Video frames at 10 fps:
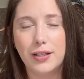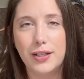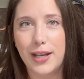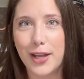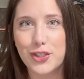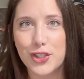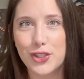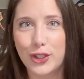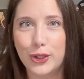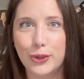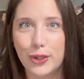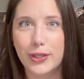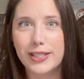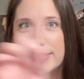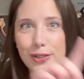not just glue. You
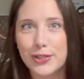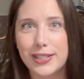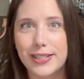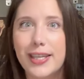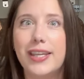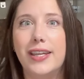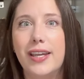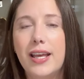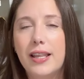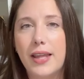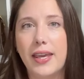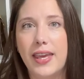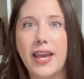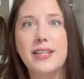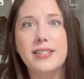could still see, like,
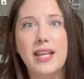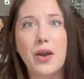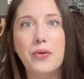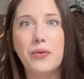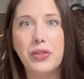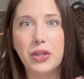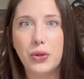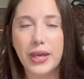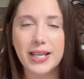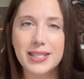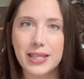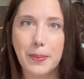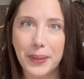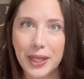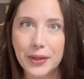yes, now you can't see
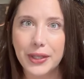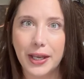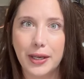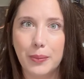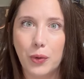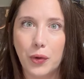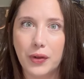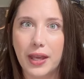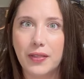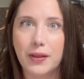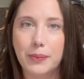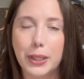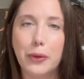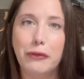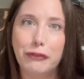the peeling anymore, like the
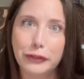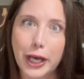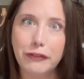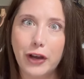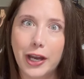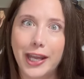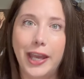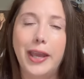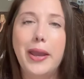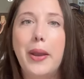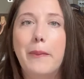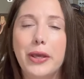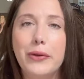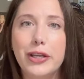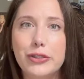little fluff on it,
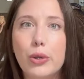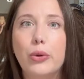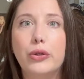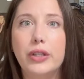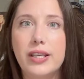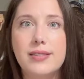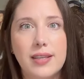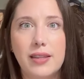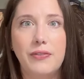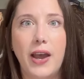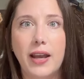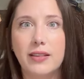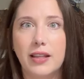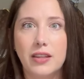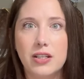but you can totally see the
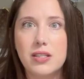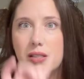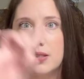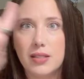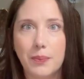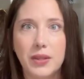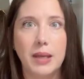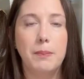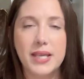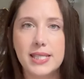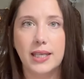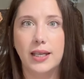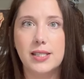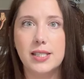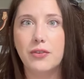fact that there's something
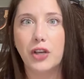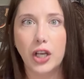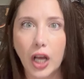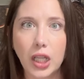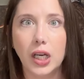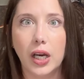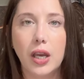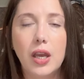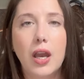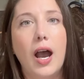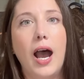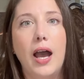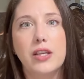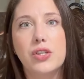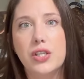missing. It's a different color.
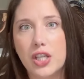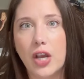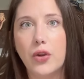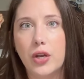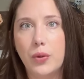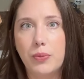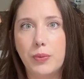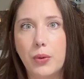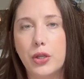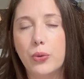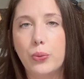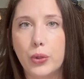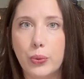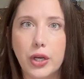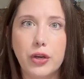So then she agreed with me, when you
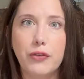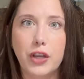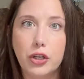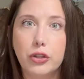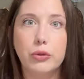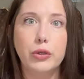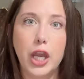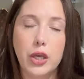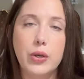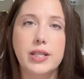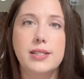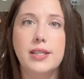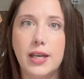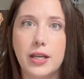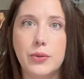would run your finger through it, you can
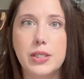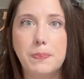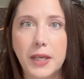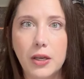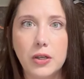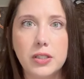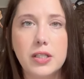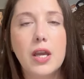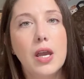see that it was peeled.